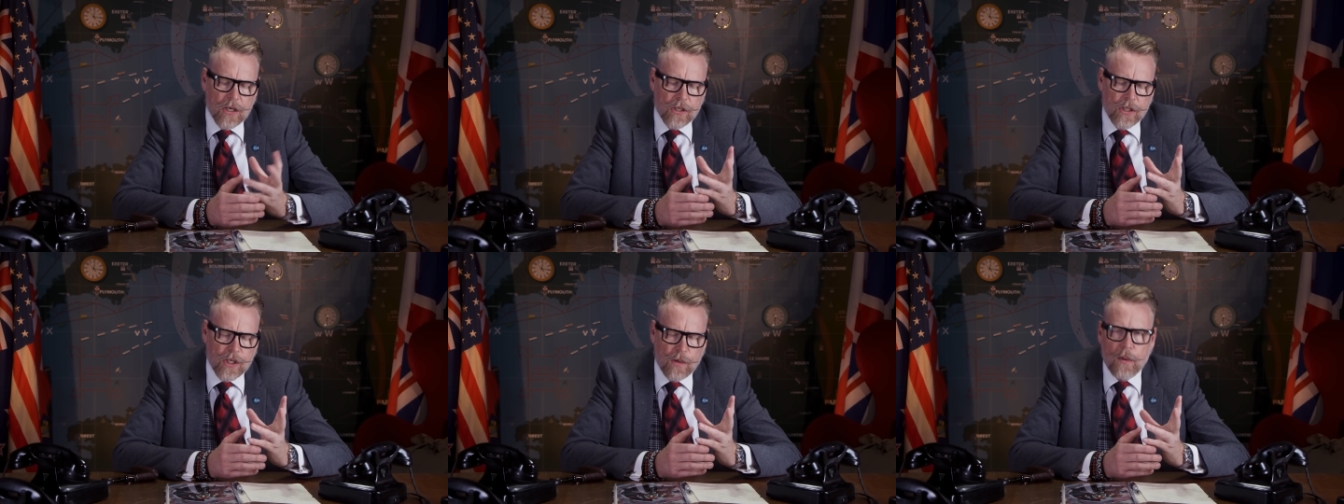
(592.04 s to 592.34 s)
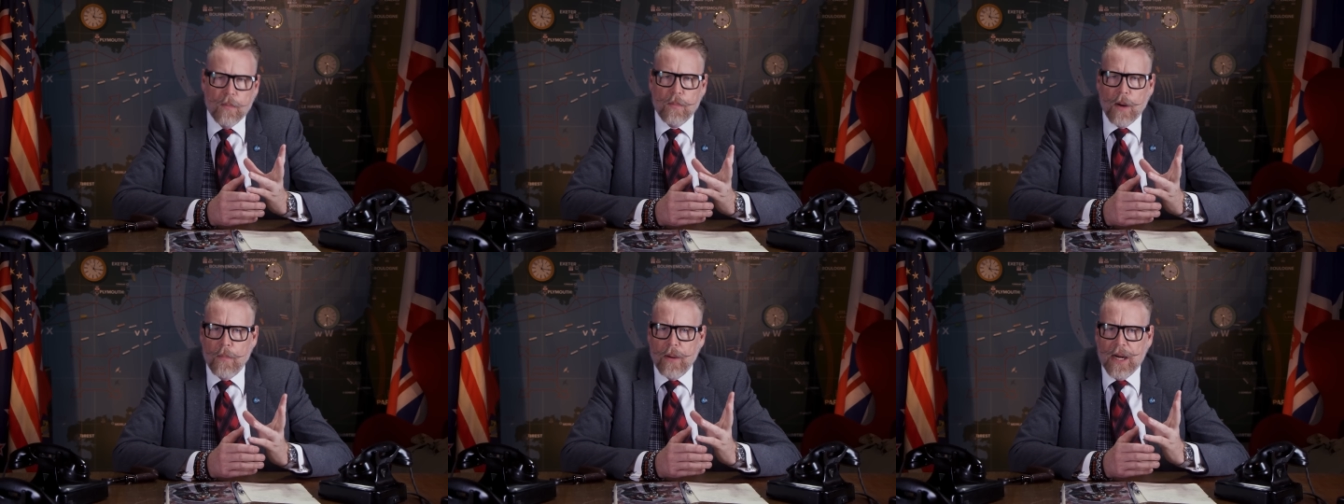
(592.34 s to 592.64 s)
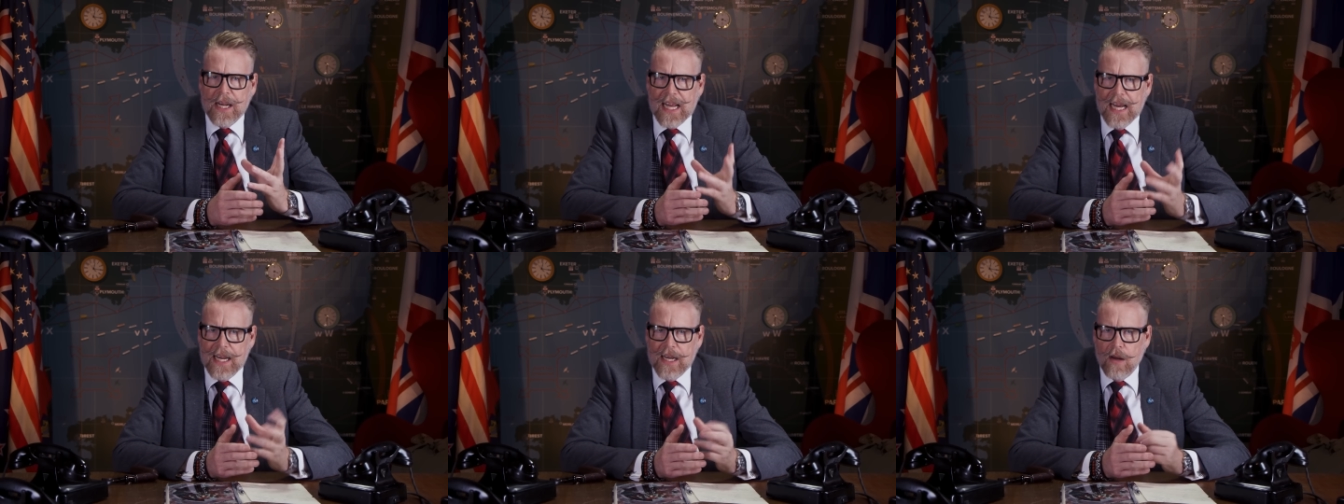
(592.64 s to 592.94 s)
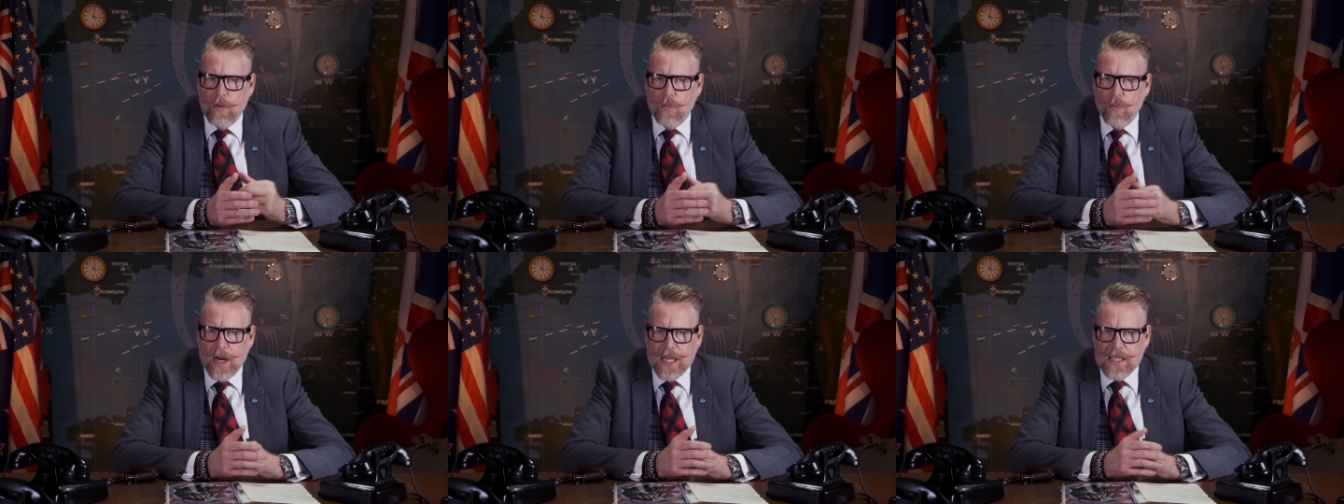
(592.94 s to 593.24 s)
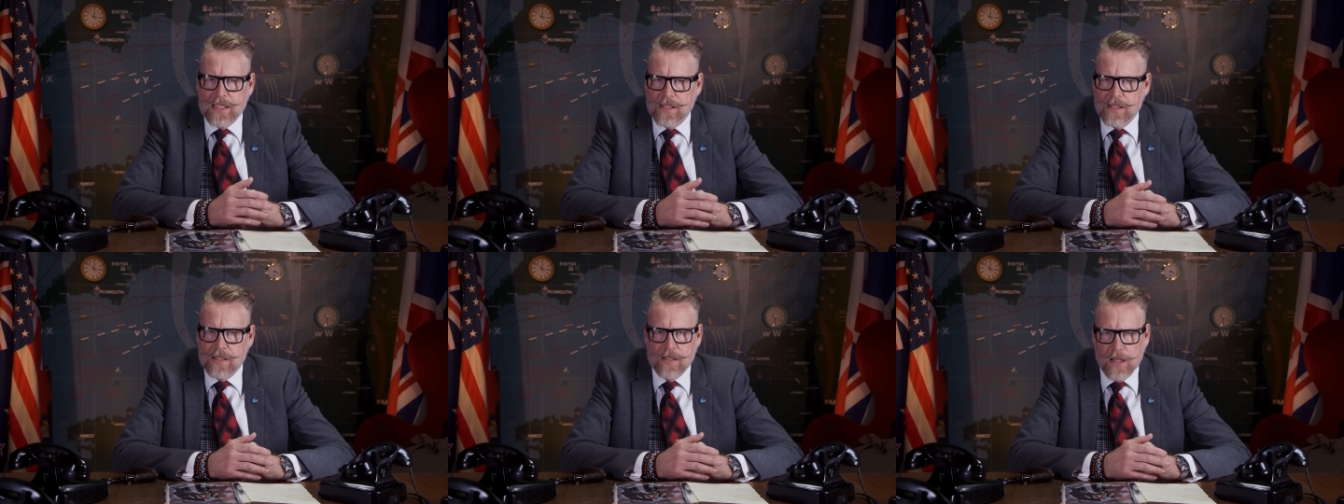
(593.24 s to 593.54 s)
German propaganda
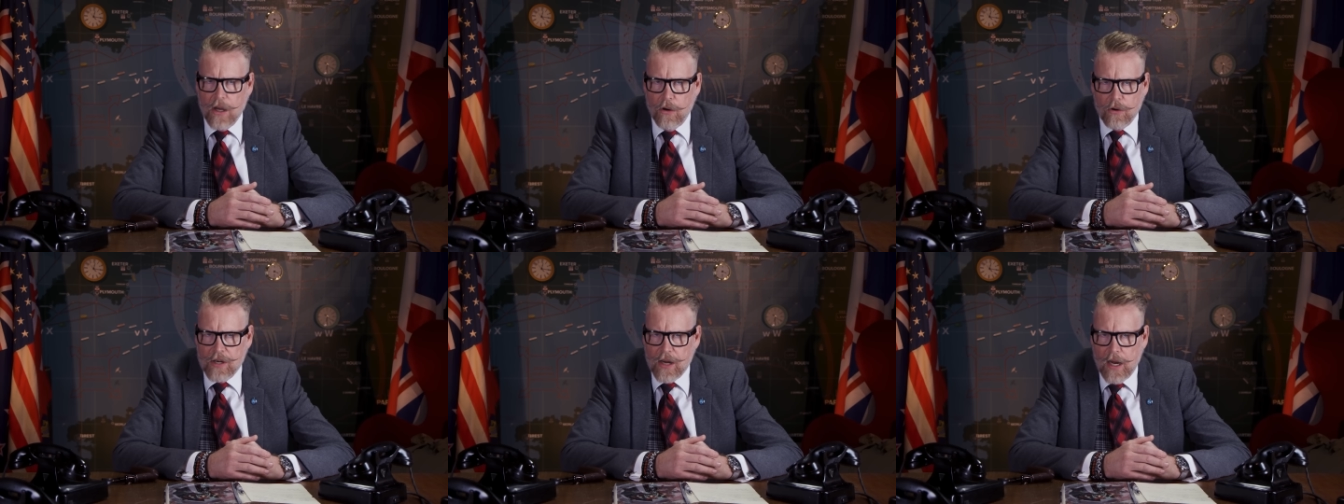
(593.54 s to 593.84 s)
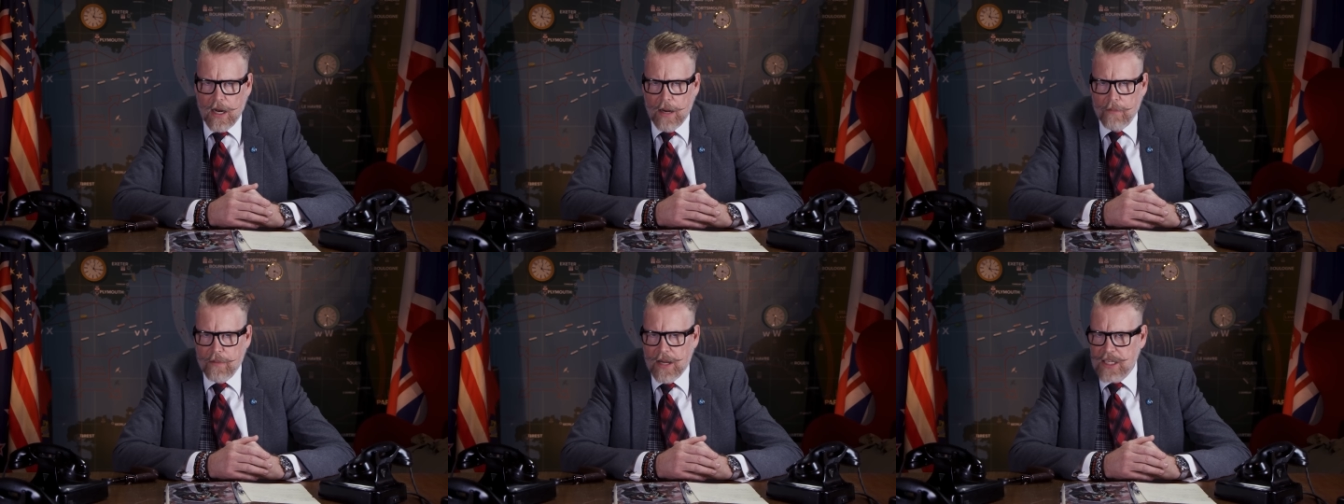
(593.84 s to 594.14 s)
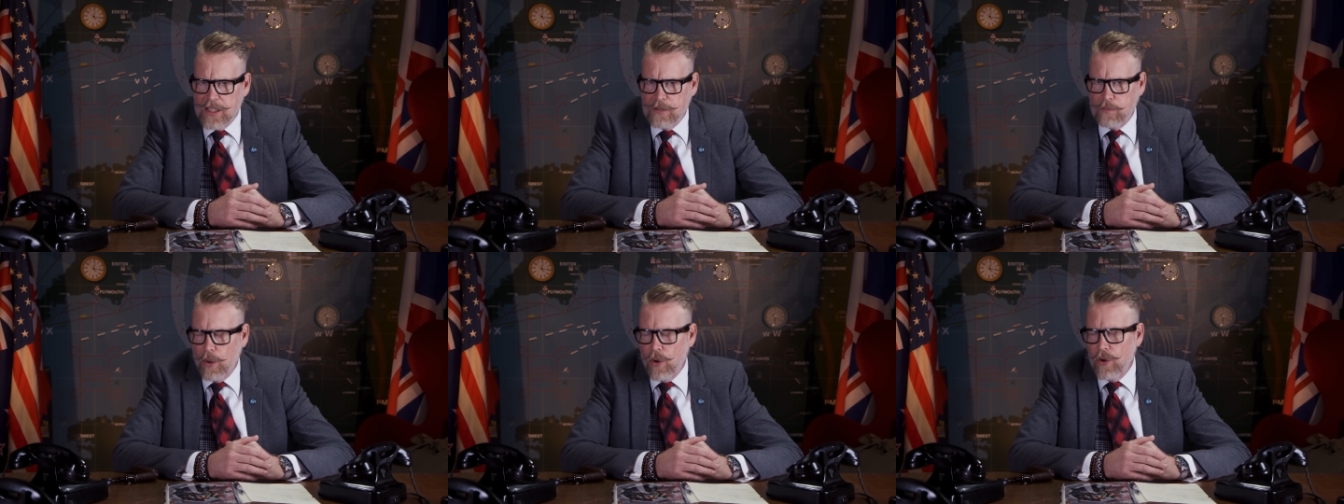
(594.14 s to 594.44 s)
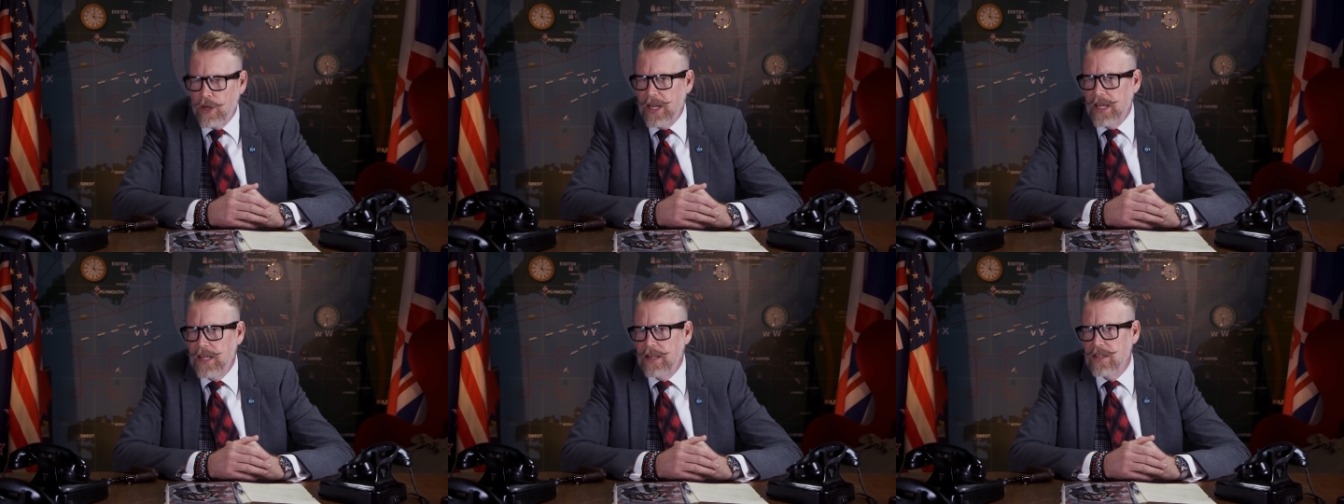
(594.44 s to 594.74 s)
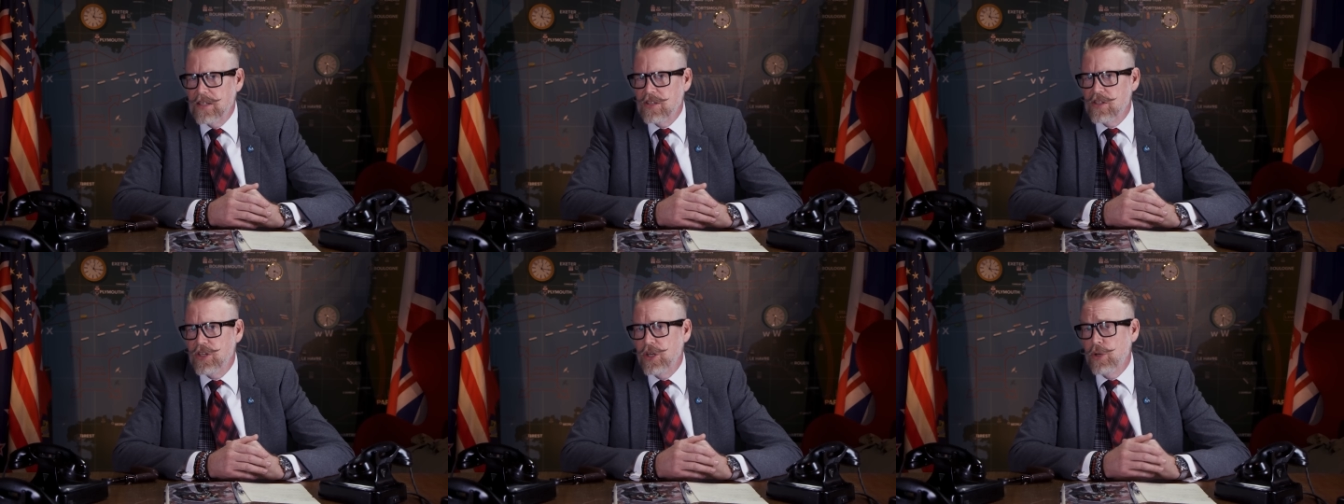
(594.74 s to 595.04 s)
wastes no time
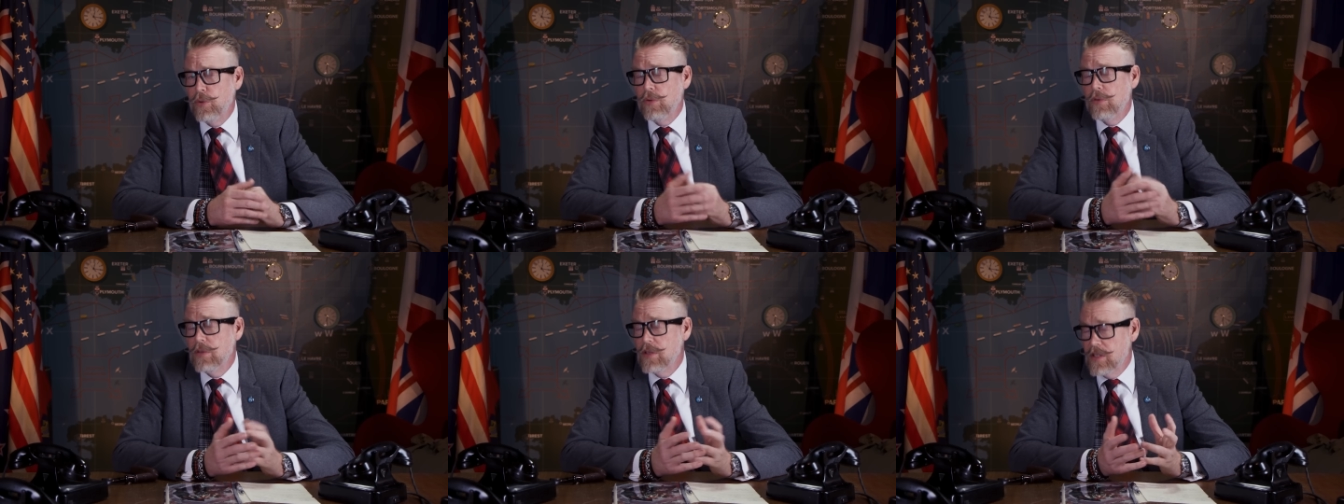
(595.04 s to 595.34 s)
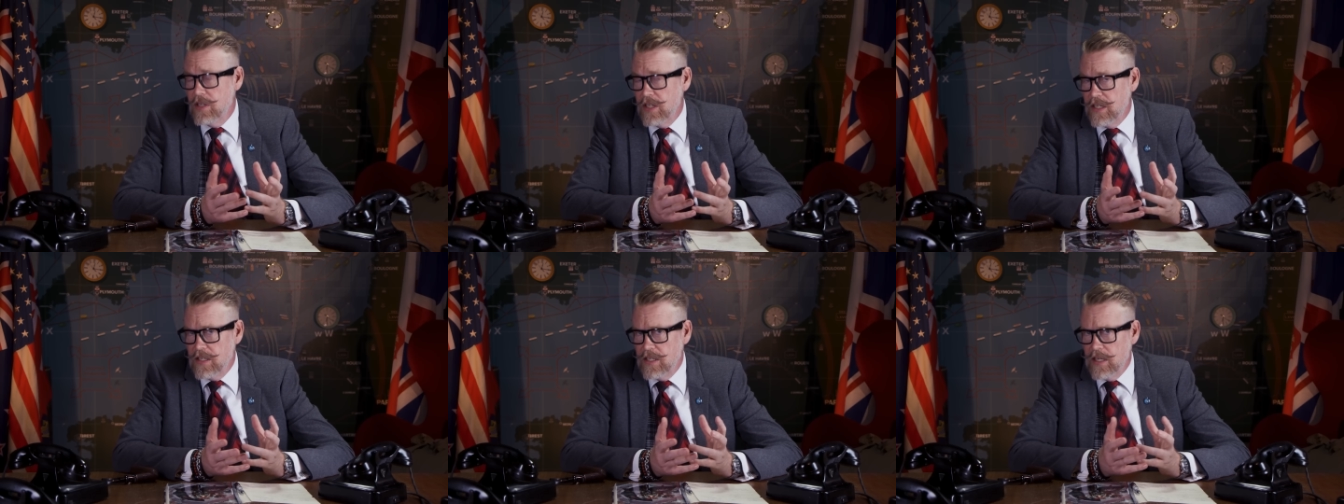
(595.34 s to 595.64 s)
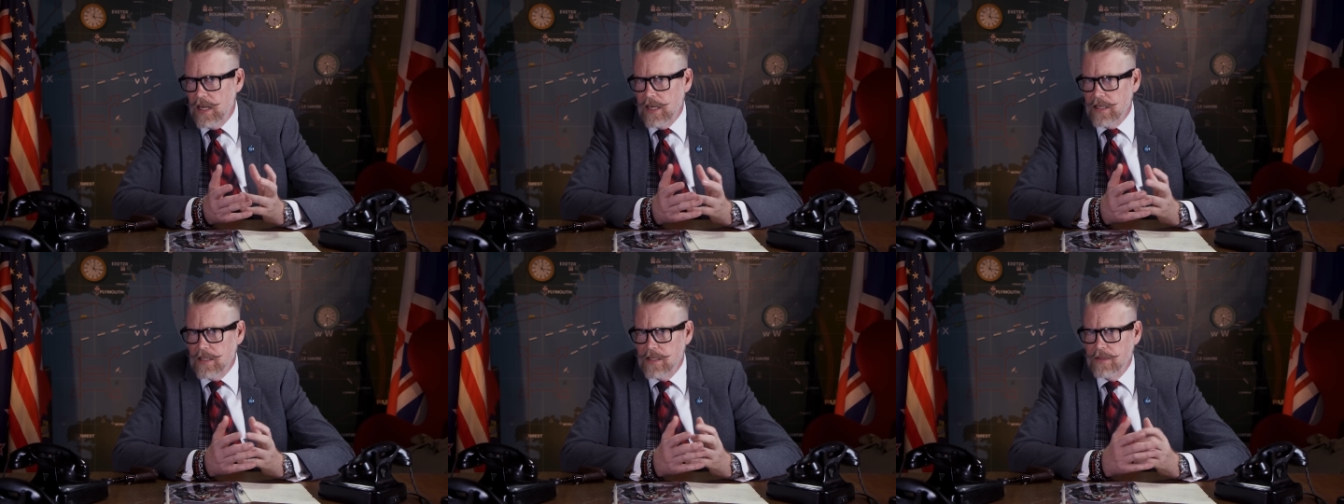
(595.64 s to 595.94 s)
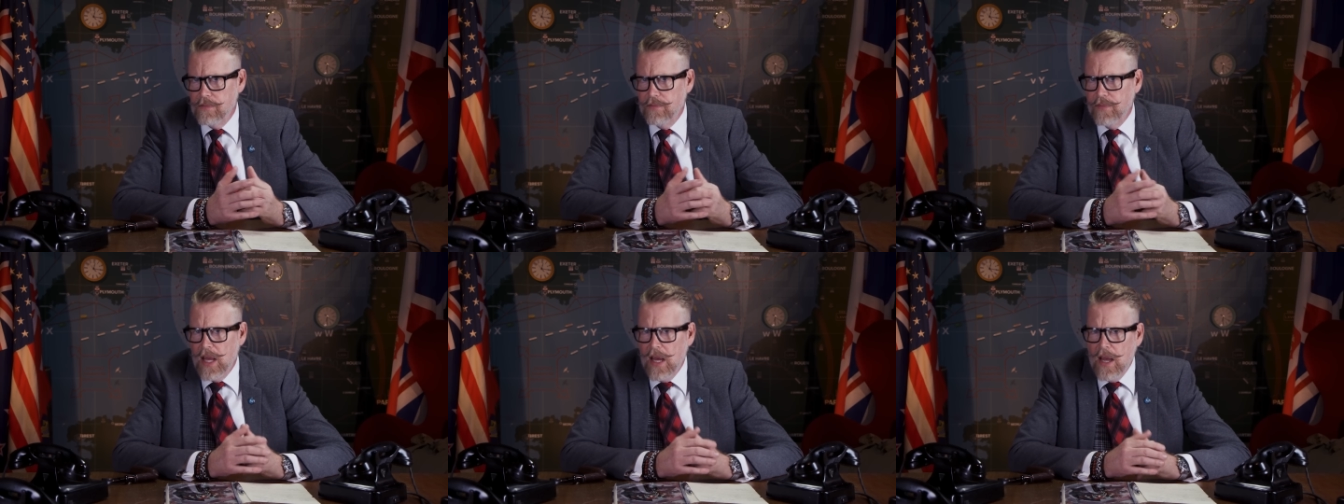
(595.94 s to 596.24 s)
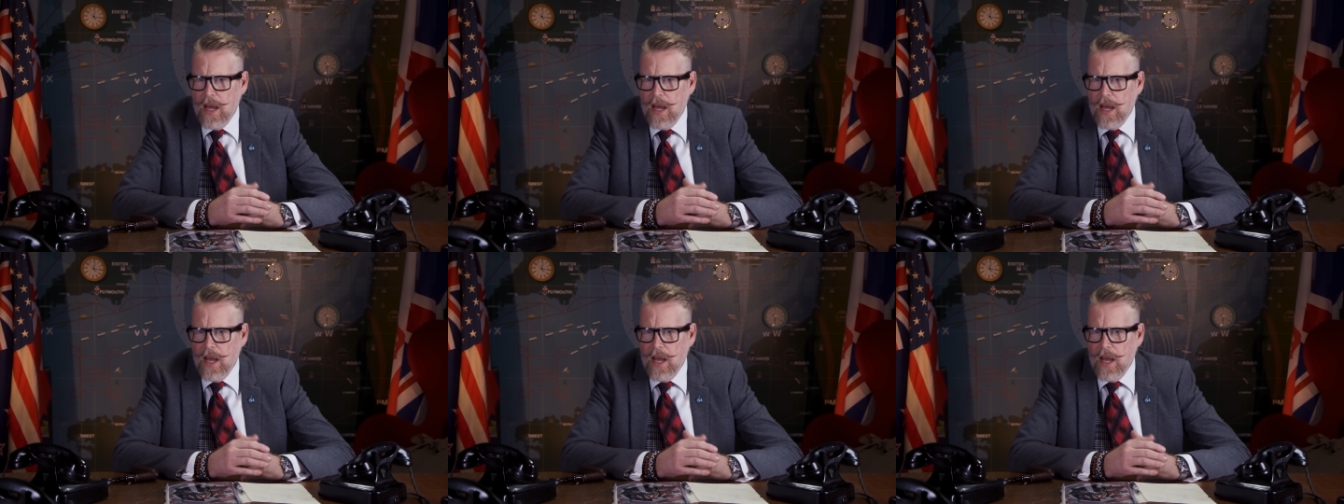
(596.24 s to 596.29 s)
exploiting this new success.